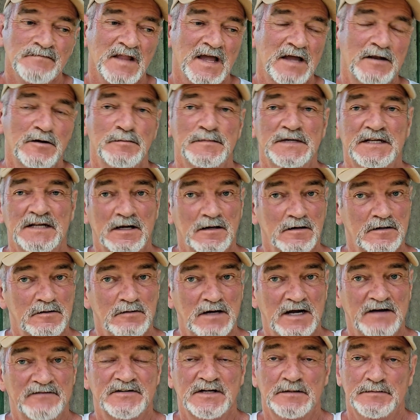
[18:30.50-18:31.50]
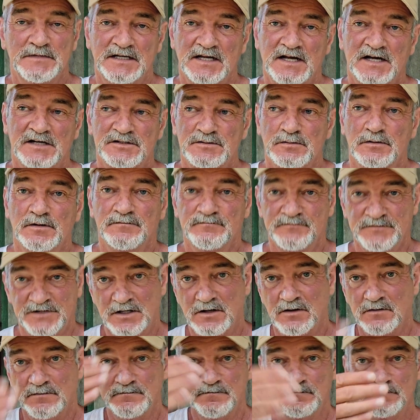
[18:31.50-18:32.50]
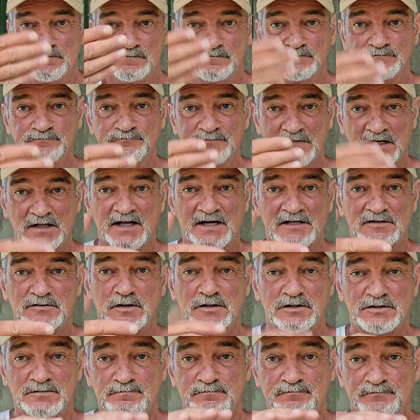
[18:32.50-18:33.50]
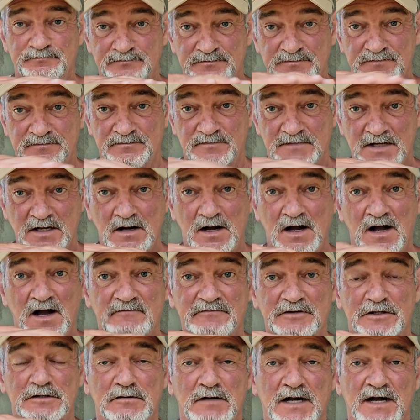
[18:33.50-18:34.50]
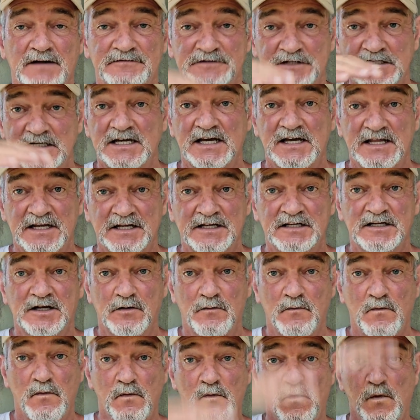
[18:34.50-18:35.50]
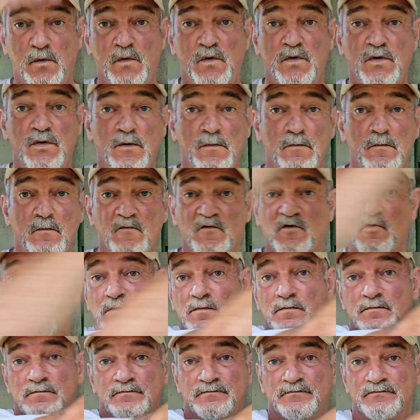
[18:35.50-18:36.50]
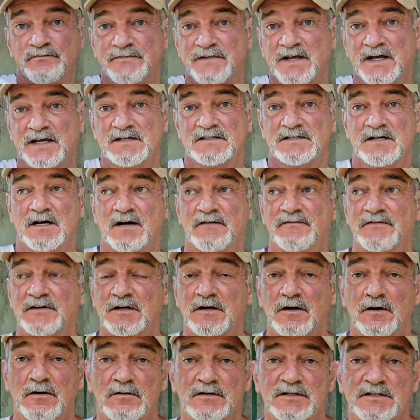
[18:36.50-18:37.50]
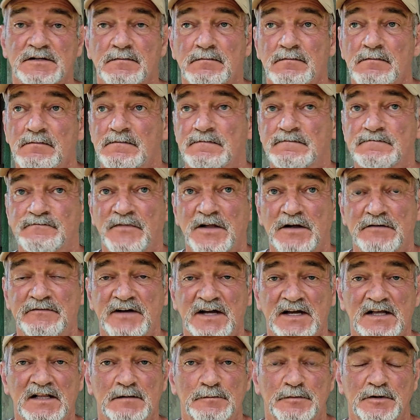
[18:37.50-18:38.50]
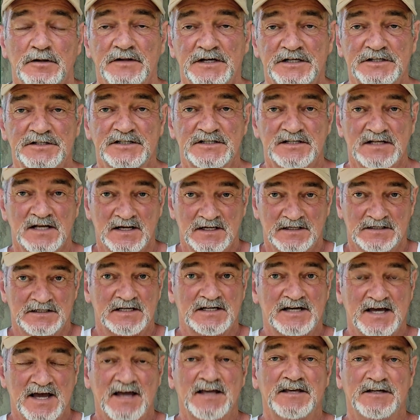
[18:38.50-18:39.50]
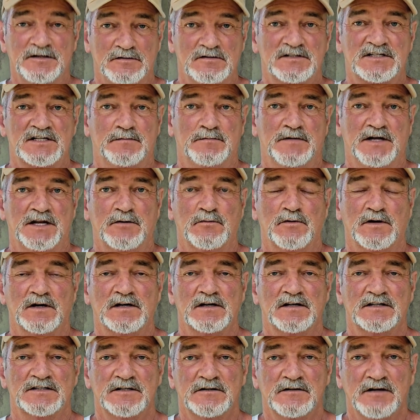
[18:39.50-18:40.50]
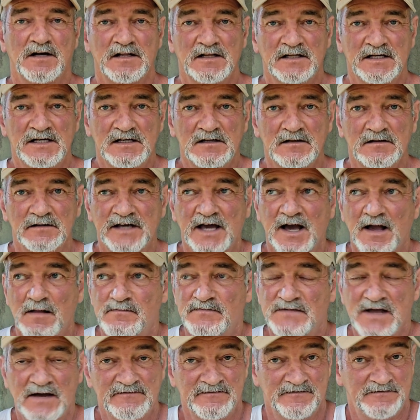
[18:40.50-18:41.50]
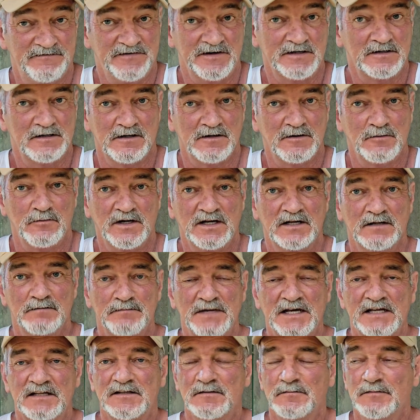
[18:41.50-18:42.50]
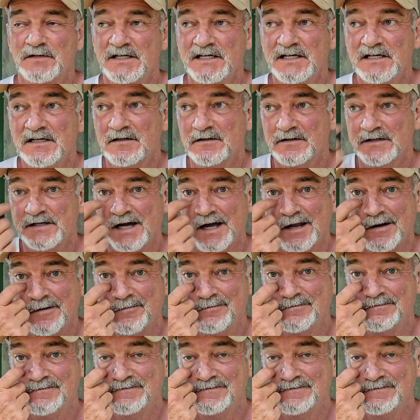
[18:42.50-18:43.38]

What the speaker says: I don't mean aircraft, I mean actual, you know, electric hovercraft. You get in and takes off and goes. They're available, you can't use them anywhere because they're not legal yet. Haven't figured out a way to make them legal yet.